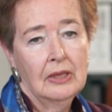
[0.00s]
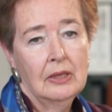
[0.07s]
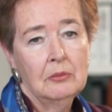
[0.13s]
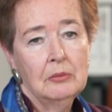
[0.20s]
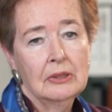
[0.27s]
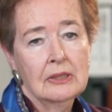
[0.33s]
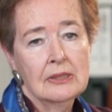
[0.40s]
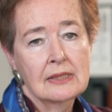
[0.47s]

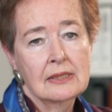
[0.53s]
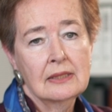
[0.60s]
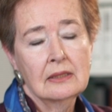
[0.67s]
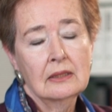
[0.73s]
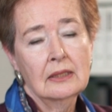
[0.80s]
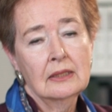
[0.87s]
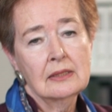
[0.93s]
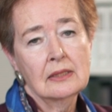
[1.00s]
because it
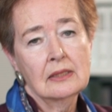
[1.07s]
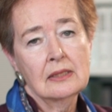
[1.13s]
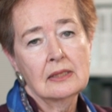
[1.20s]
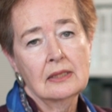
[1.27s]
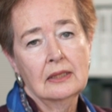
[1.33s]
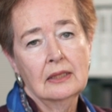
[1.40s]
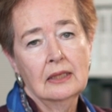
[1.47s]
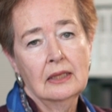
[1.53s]
lets us
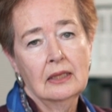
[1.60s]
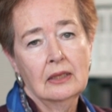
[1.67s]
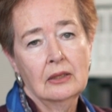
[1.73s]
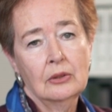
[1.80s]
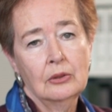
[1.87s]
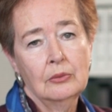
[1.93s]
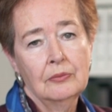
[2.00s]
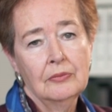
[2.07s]
see
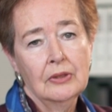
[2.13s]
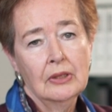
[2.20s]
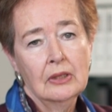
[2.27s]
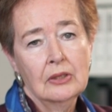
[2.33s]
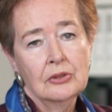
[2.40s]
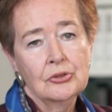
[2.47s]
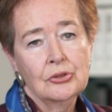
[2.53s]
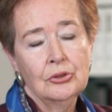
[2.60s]
how
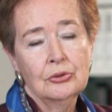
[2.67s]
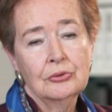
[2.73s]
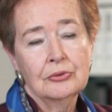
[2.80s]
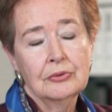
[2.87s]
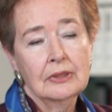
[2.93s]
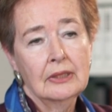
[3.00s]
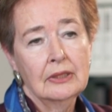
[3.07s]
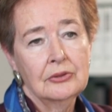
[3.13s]

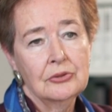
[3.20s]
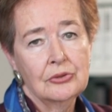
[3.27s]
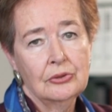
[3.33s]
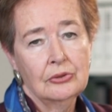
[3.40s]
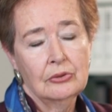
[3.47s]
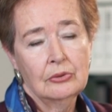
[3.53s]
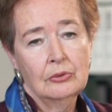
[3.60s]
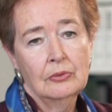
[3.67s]
children can
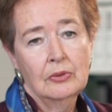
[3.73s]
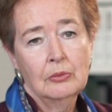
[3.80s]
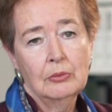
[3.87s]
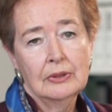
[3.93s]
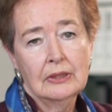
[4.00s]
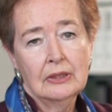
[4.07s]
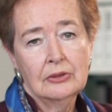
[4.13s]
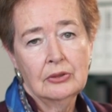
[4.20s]
do
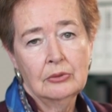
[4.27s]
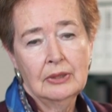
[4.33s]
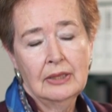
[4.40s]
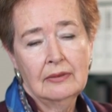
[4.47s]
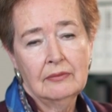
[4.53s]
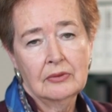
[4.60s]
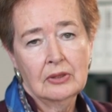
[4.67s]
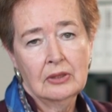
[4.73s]
when they don't
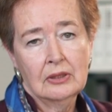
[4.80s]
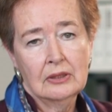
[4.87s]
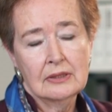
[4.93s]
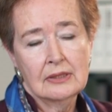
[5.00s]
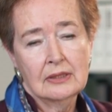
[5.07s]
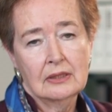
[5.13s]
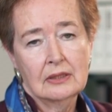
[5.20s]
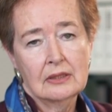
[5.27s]
have a
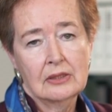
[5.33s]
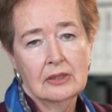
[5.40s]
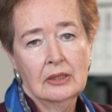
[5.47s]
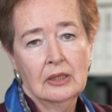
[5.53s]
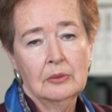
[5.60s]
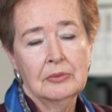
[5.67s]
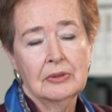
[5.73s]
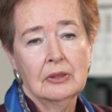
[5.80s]
content to
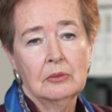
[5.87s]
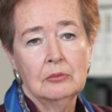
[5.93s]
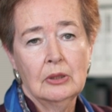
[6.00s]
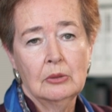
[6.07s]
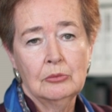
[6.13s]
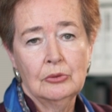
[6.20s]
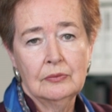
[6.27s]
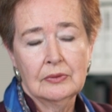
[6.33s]
help them
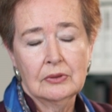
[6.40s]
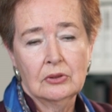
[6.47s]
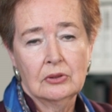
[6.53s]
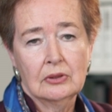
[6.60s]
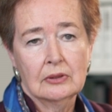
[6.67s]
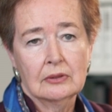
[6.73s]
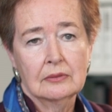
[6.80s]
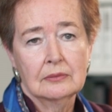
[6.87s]
move
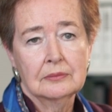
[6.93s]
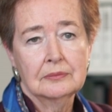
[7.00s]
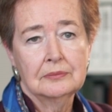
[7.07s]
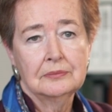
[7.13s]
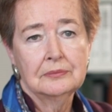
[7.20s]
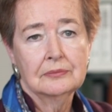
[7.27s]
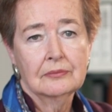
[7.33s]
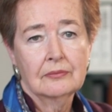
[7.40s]
along.
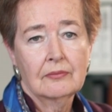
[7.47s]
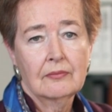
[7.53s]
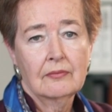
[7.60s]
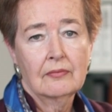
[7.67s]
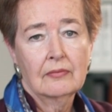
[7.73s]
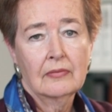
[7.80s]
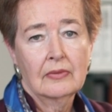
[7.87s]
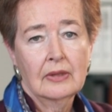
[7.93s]

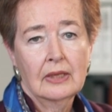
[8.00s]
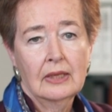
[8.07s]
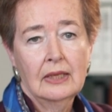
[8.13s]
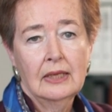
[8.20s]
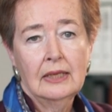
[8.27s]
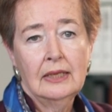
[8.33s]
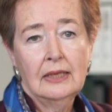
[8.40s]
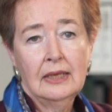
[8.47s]

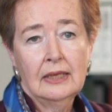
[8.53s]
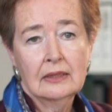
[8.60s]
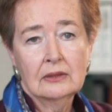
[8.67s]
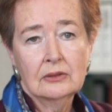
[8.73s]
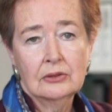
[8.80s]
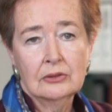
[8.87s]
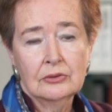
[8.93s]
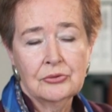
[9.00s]
He had a
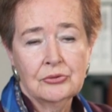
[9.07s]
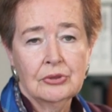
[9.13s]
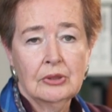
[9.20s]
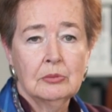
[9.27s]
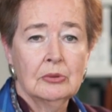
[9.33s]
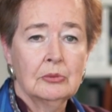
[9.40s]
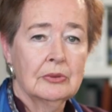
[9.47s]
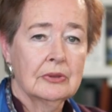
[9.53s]
little
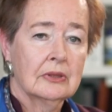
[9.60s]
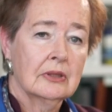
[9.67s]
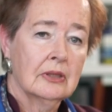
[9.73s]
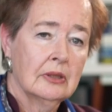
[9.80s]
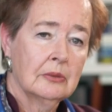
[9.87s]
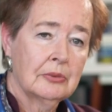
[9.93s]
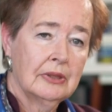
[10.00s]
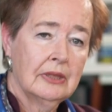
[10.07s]
trouble with the
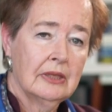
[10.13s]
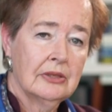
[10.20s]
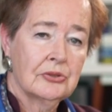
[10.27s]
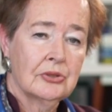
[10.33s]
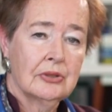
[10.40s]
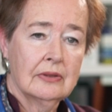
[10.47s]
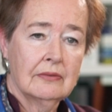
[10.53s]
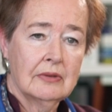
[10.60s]

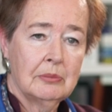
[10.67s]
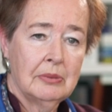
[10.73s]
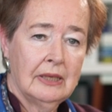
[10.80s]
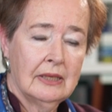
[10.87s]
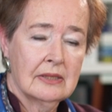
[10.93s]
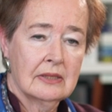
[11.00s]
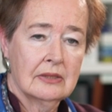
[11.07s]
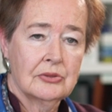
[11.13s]
comprehension of the
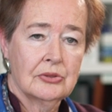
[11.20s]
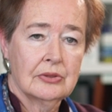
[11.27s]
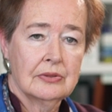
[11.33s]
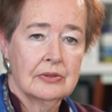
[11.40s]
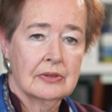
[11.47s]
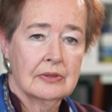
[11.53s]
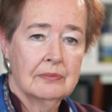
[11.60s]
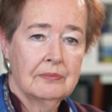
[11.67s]

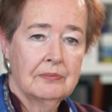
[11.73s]
passages.